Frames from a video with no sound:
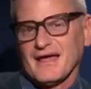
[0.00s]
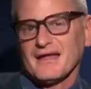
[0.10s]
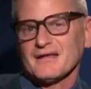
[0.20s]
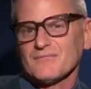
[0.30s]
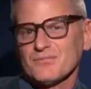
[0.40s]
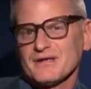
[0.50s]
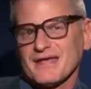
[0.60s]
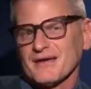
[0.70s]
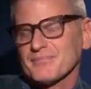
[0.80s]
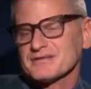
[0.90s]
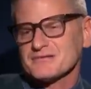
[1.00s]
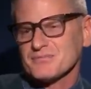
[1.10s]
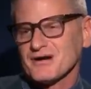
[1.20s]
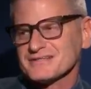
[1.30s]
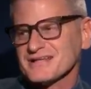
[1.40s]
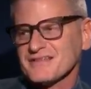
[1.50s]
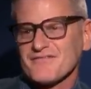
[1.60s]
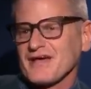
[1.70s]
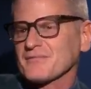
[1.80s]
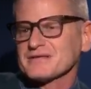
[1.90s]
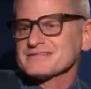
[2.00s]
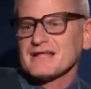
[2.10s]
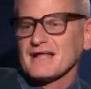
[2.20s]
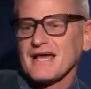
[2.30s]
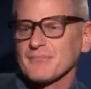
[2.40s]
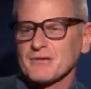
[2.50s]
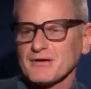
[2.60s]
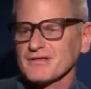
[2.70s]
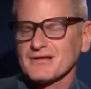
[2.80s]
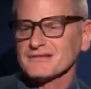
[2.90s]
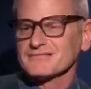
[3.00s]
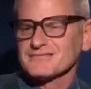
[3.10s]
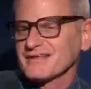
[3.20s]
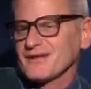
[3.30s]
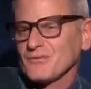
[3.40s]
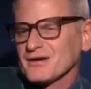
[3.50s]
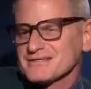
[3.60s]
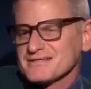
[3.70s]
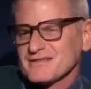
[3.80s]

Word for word: and we can't be surprised that the family's not happy with it they don't want to see